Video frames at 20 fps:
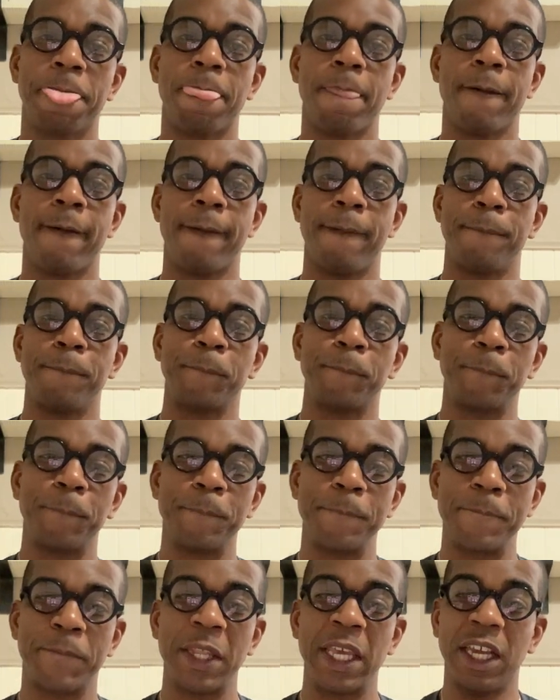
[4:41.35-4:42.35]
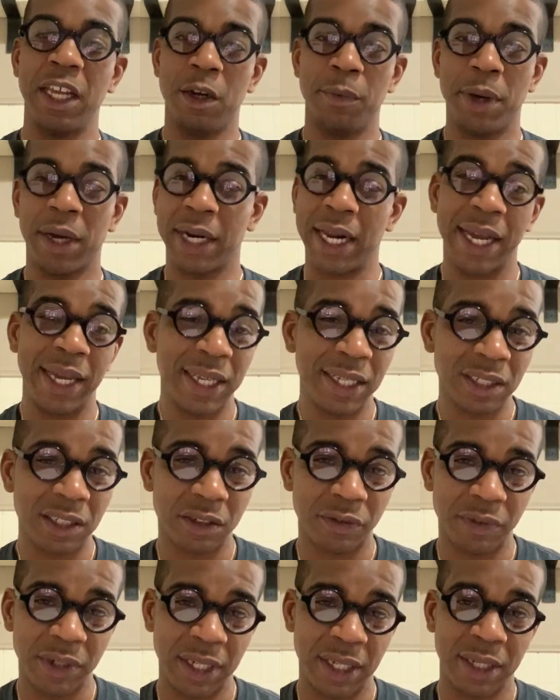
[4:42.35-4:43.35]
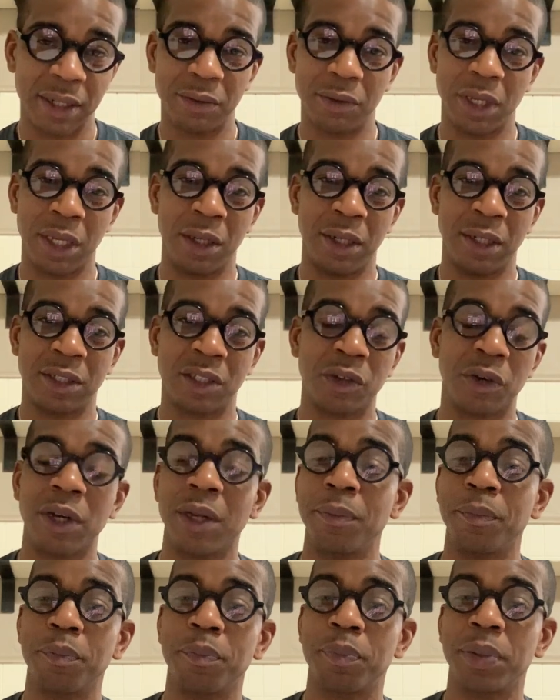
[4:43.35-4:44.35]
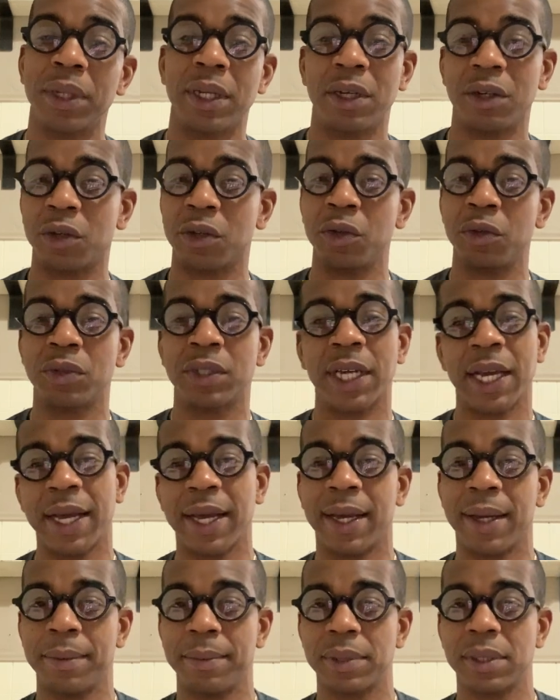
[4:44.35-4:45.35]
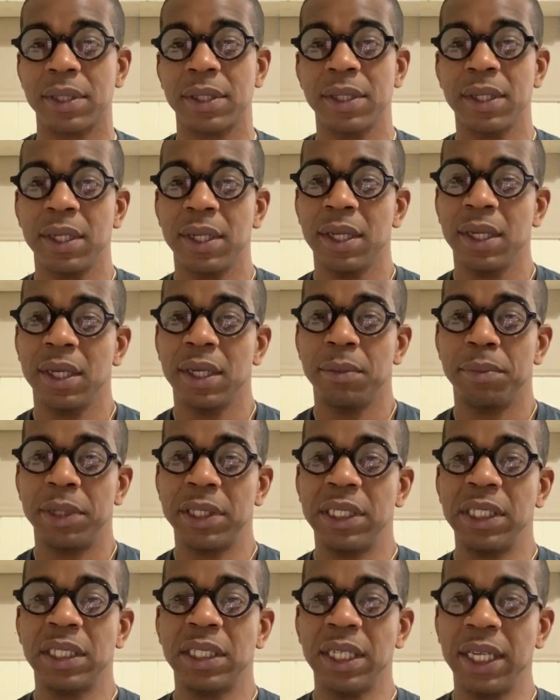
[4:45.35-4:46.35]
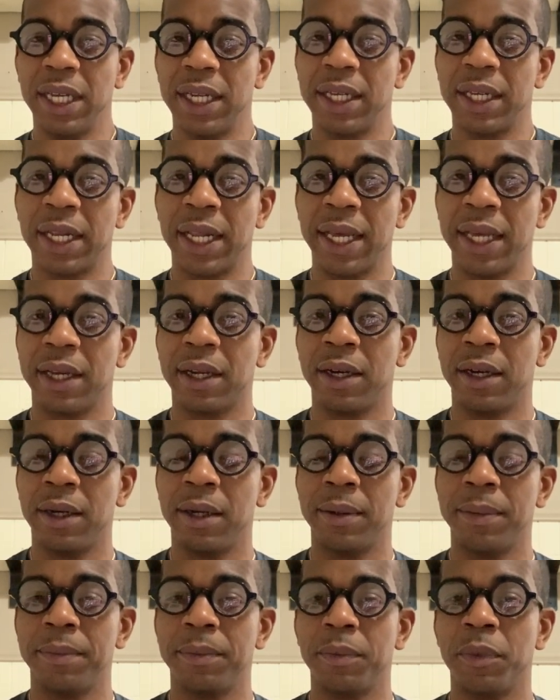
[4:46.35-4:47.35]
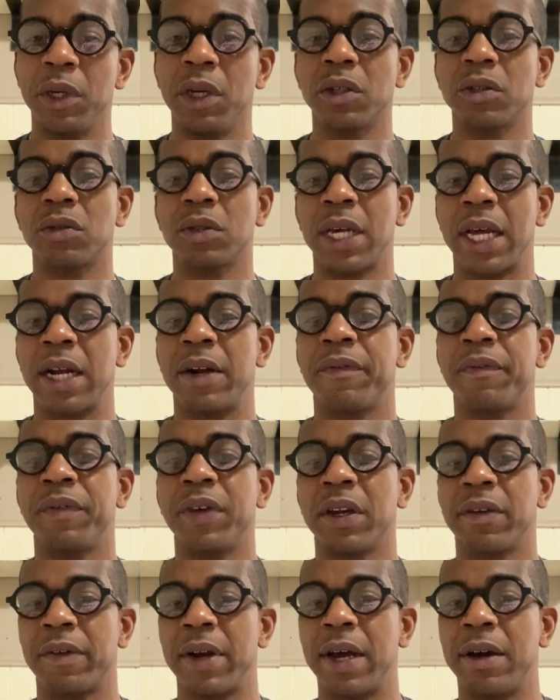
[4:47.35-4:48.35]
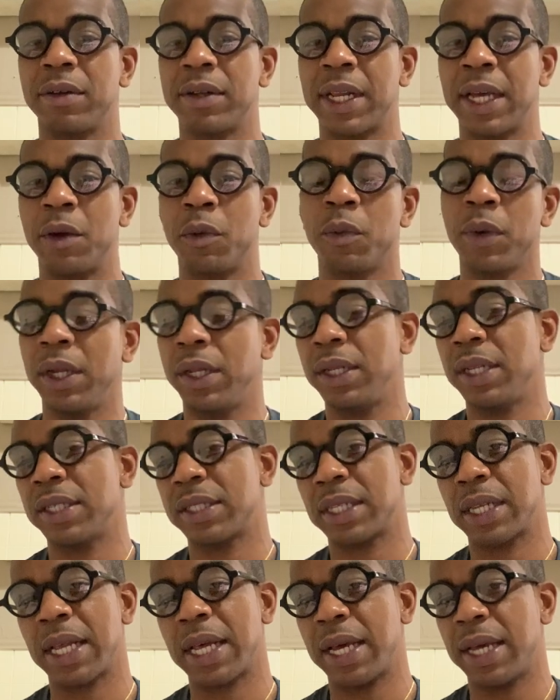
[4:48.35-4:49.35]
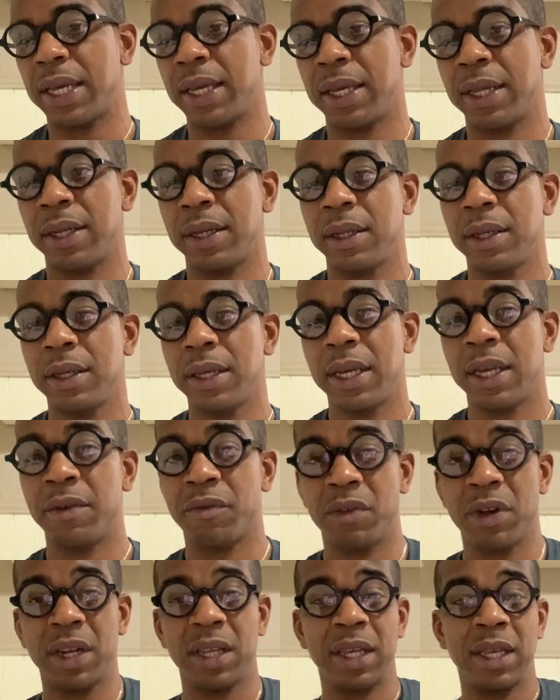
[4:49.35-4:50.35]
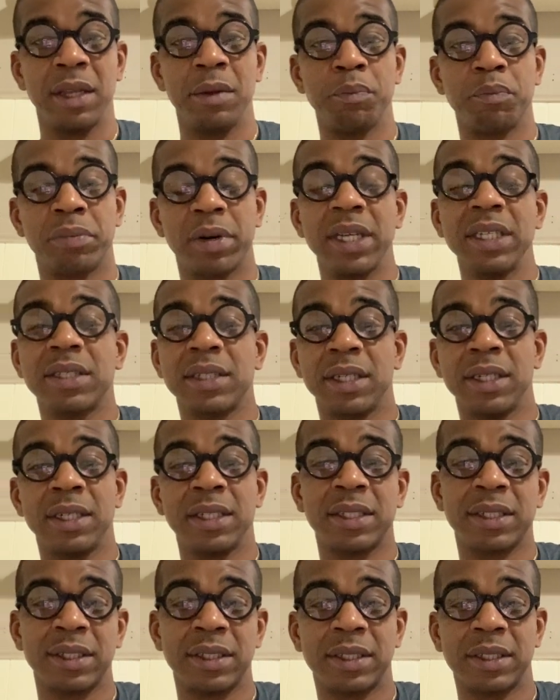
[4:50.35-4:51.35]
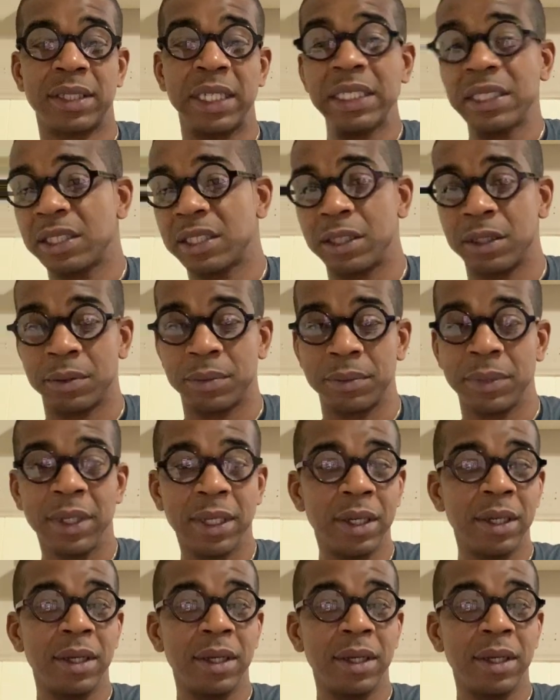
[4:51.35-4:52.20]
Thinking about our history in certain political times. But she said, we also got to figure out, when does lying and really embracing the system